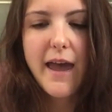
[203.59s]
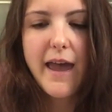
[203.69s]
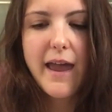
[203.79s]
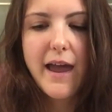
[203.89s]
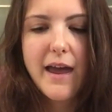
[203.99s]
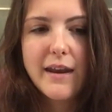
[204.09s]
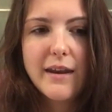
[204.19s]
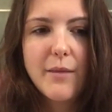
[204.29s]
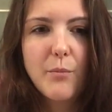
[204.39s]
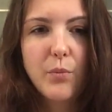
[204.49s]
and
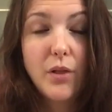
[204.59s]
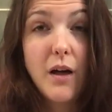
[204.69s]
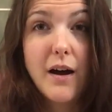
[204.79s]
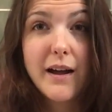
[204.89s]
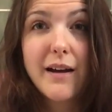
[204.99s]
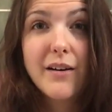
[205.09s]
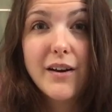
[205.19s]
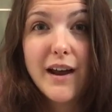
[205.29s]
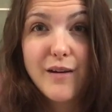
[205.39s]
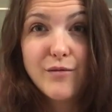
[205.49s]
block
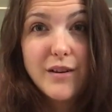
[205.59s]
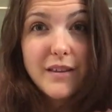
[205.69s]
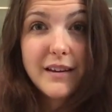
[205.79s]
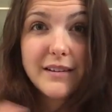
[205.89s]
out everything